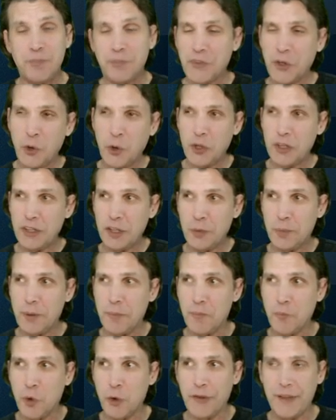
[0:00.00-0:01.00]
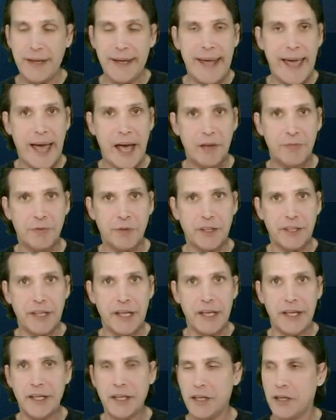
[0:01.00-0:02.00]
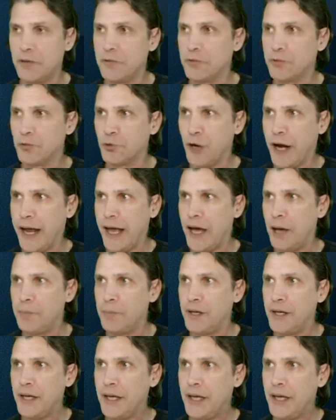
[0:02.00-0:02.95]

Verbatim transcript: or a little bit more than half a gig of RAM.